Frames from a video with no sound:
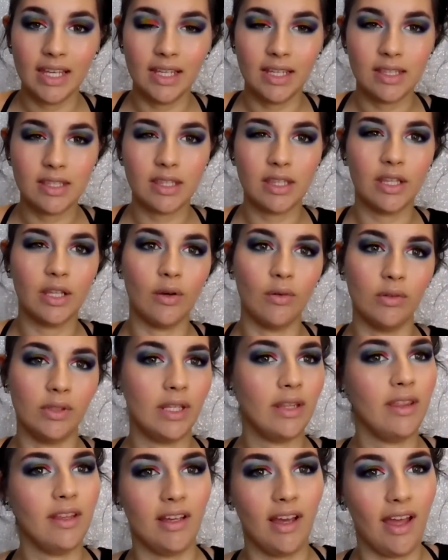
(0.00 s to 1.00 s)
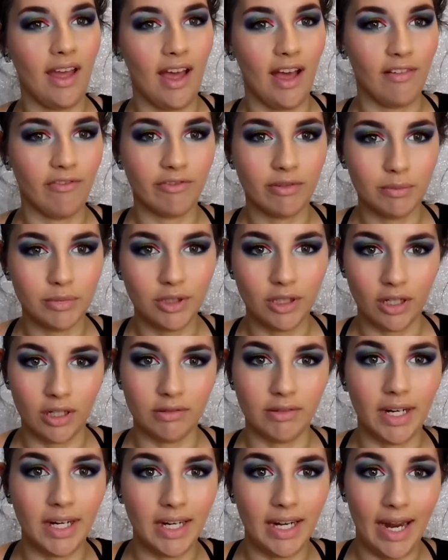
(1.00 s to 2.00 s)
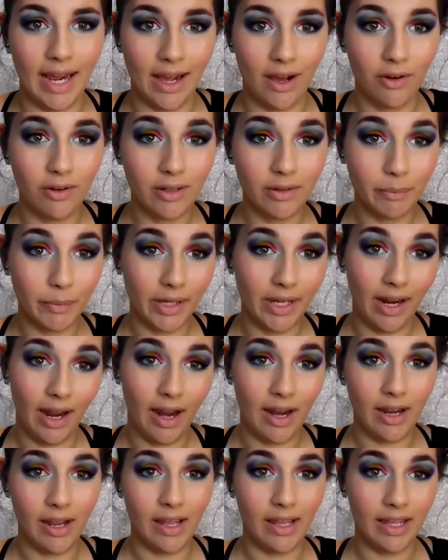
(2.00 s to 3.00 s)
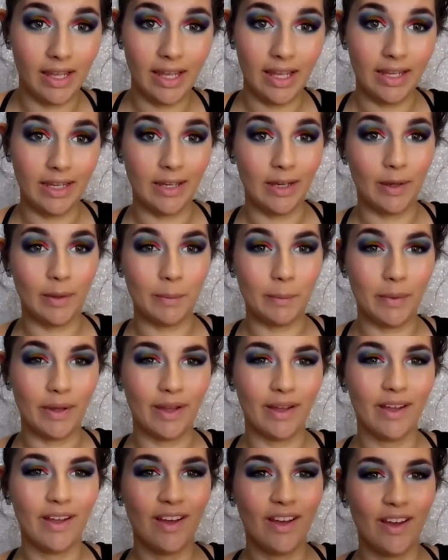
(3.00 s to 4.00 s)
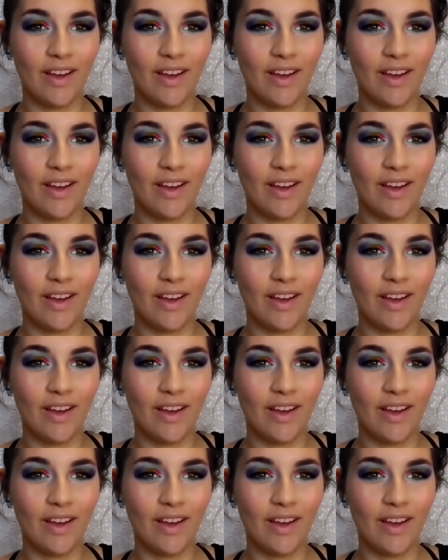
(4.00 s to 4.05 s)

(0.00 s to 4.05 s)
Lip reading: It's the only thing I have from Tarte right now, but I am